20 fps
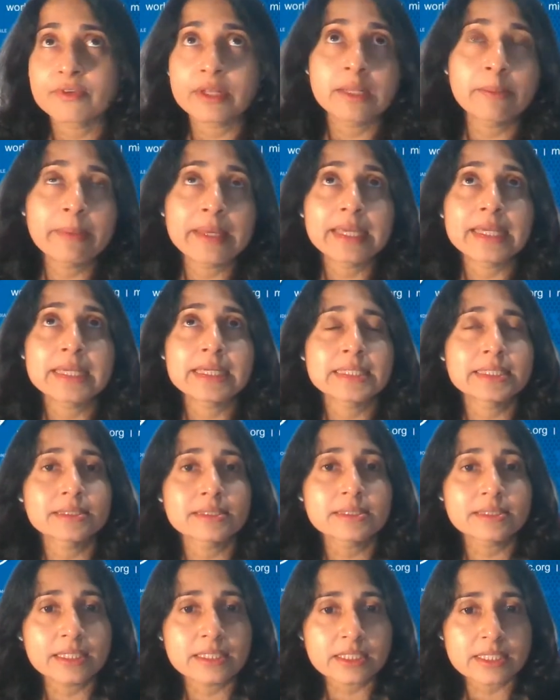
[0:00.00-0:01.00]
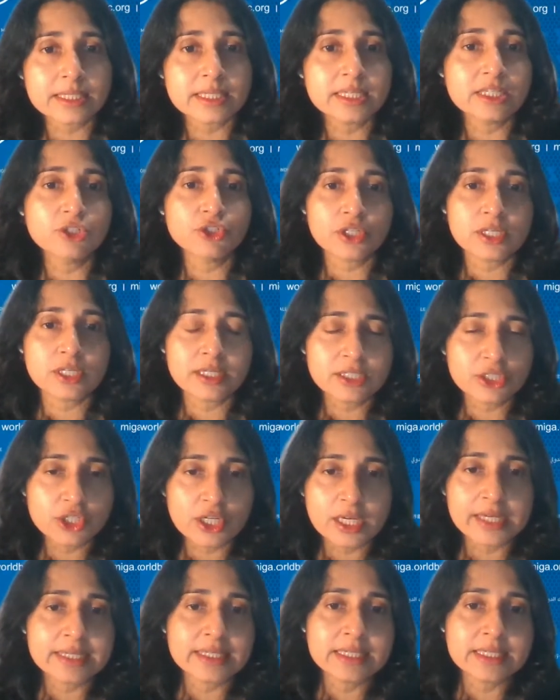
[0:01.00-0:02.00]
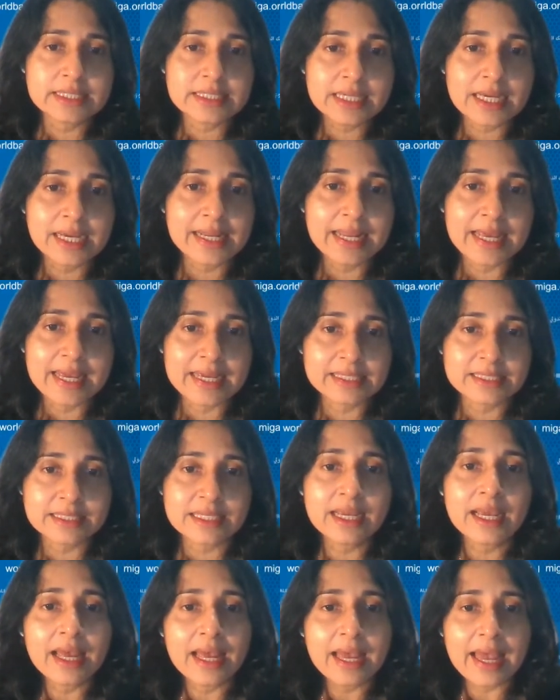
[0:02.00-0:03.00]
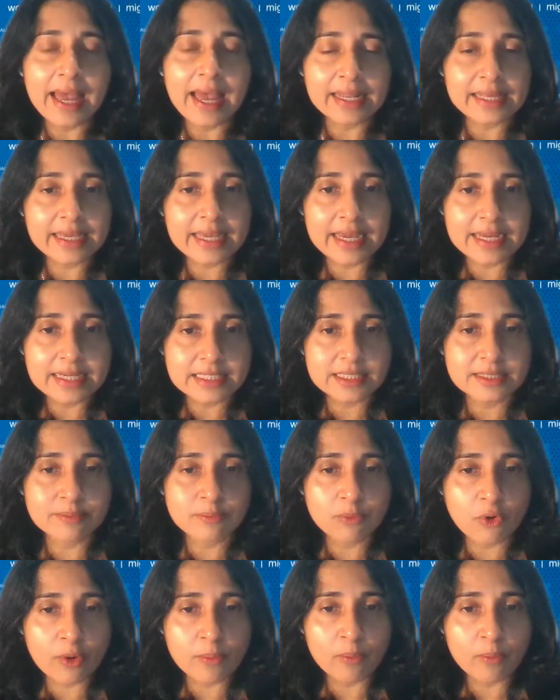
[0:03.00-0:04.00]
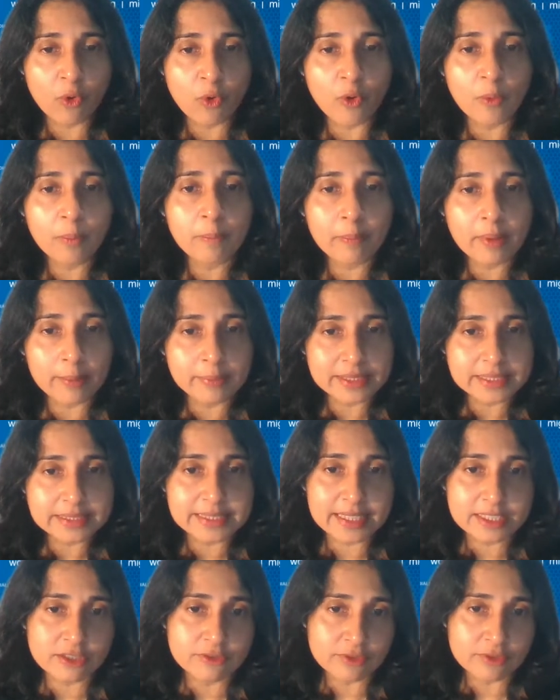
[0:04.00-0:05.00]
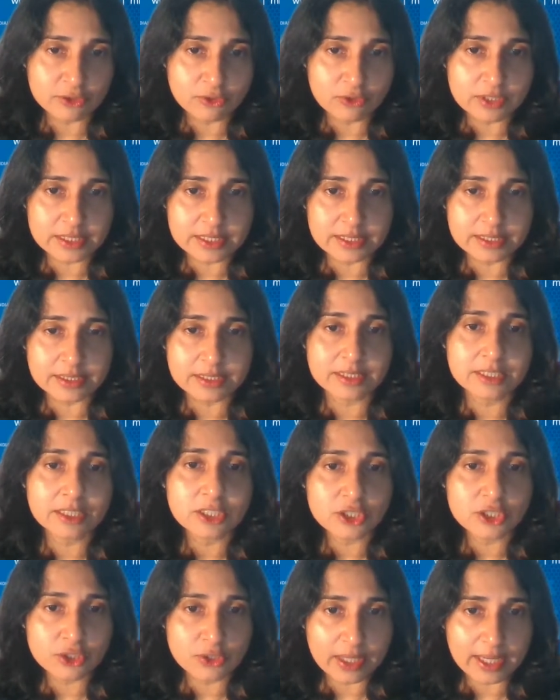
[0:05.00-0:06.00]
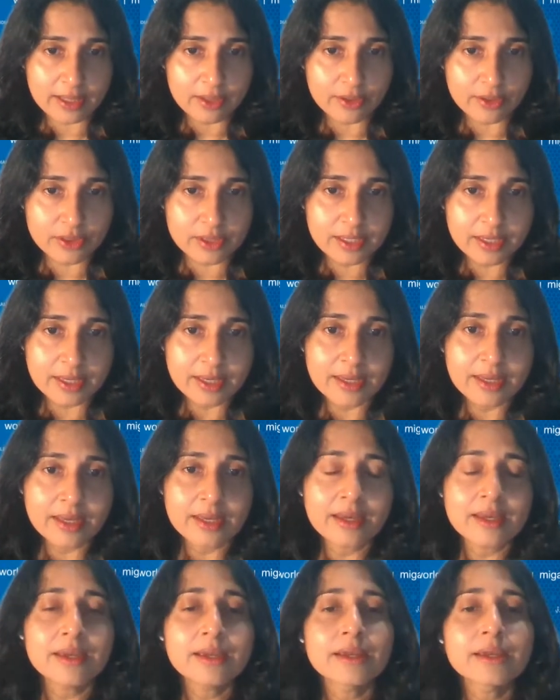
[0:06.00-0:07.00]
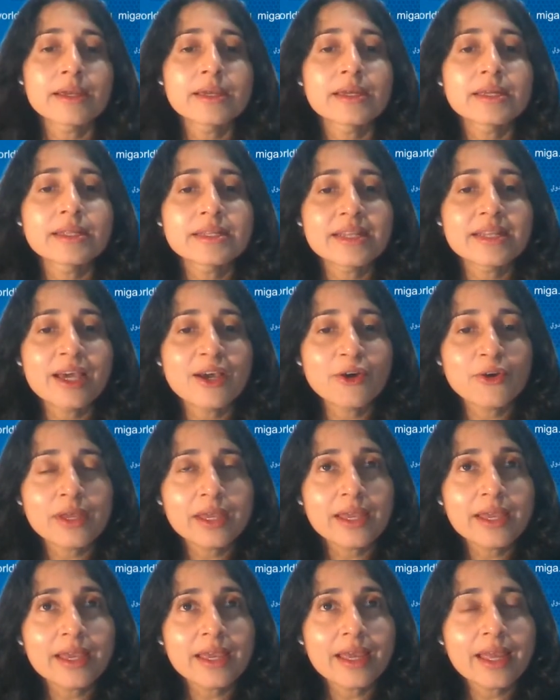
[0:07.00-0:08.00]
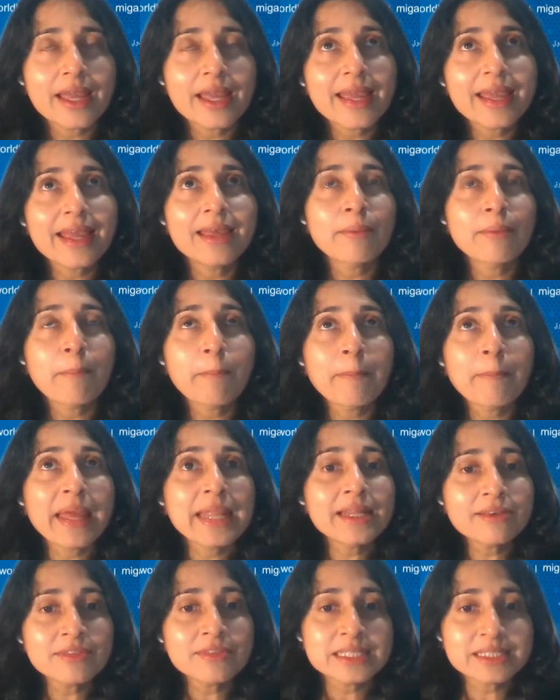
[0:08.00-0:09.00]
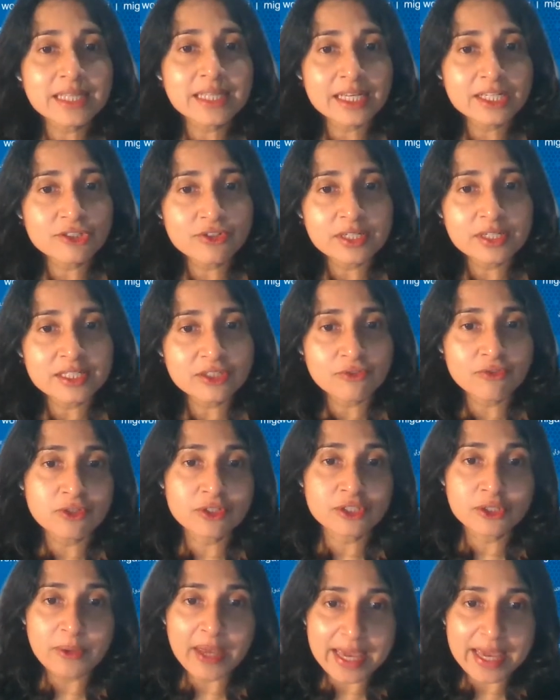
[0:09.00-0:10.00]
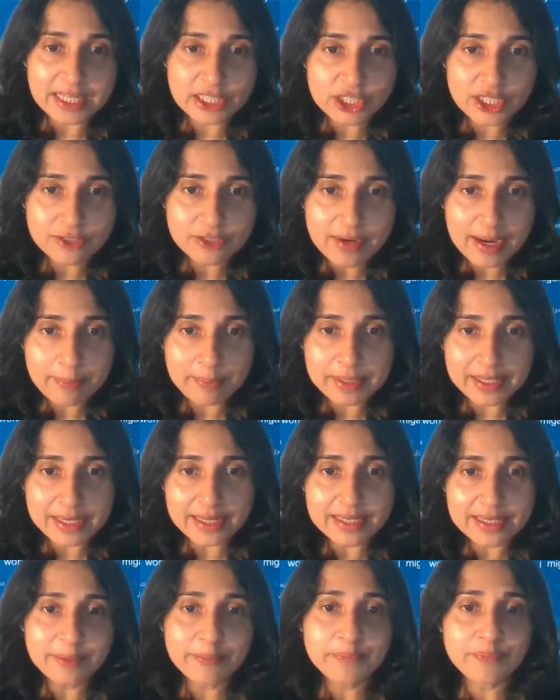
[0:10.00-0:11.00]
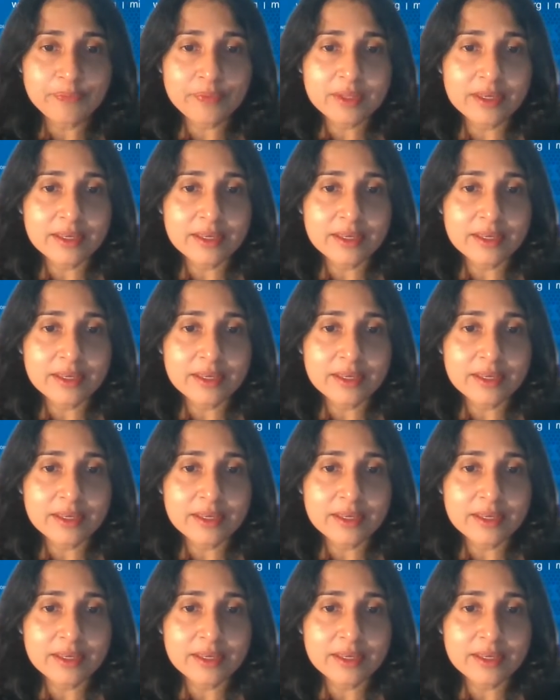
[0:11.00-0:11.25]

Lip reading: Philippines, Indonesia, China, Thailand allocated more and more public sector resources to health. Now, many of these countries are also aging rapidly.